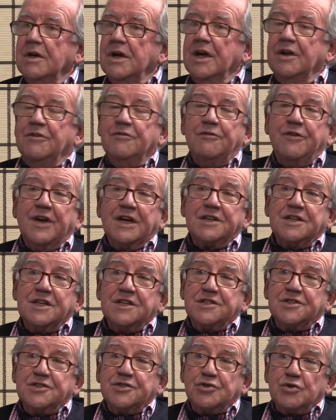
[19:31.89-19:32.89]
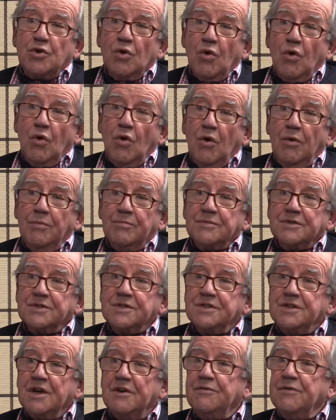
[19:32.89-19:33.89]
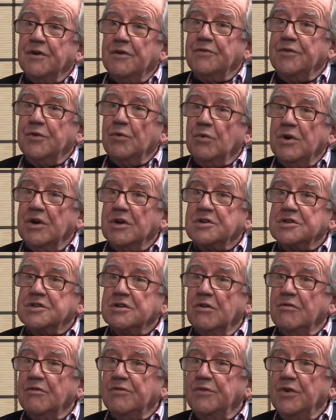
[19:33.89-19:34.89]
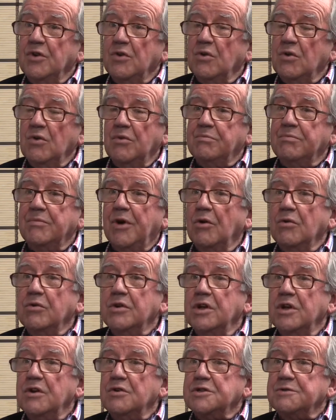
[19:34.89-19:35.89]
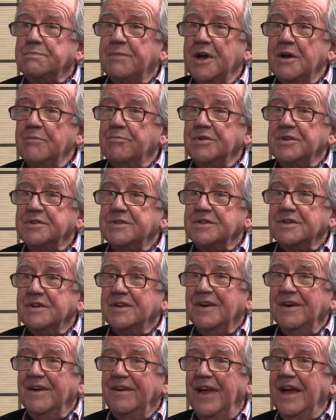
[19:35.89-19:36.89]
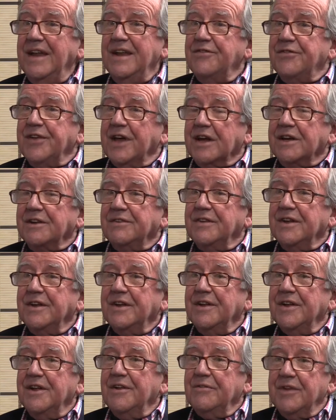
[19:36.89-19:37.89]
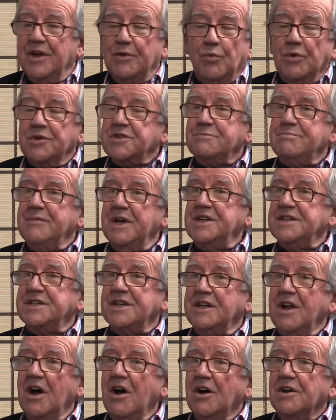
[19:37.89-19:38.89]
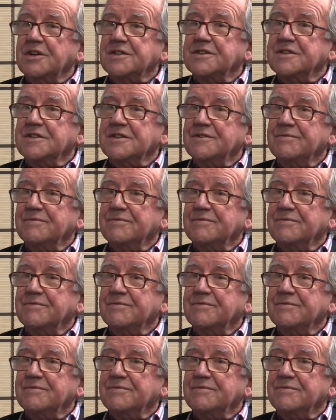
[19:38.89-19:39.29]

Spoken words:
Infected straw, stuff off the workshop floor, old newspapers, anything. Yeah. It wasn't meant to last.